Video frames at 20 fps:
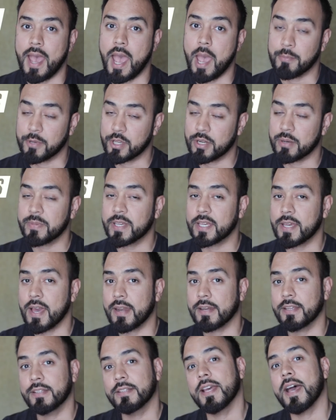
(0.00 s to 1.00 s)
I'm gonna be
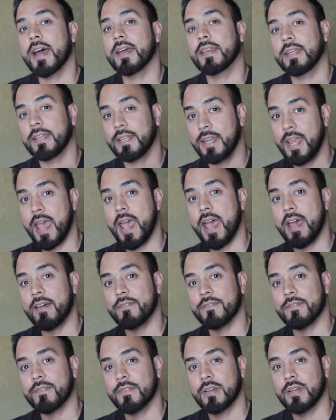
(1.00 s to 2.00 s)
cutting that in
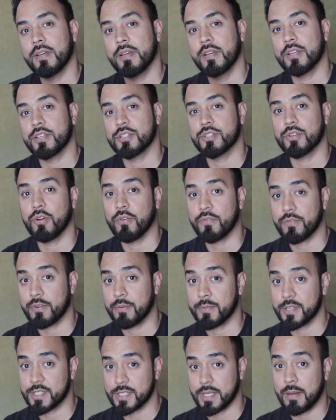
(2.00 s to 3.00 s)
half, so
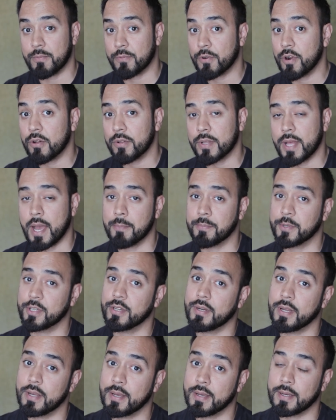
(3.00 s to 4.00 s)
from the same roll I'm
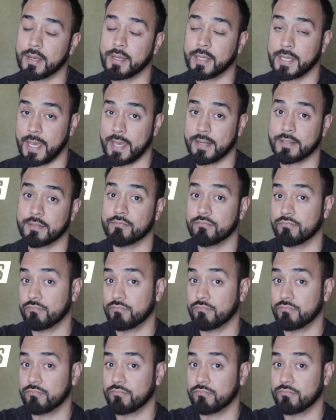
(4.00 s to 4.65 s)
gonna get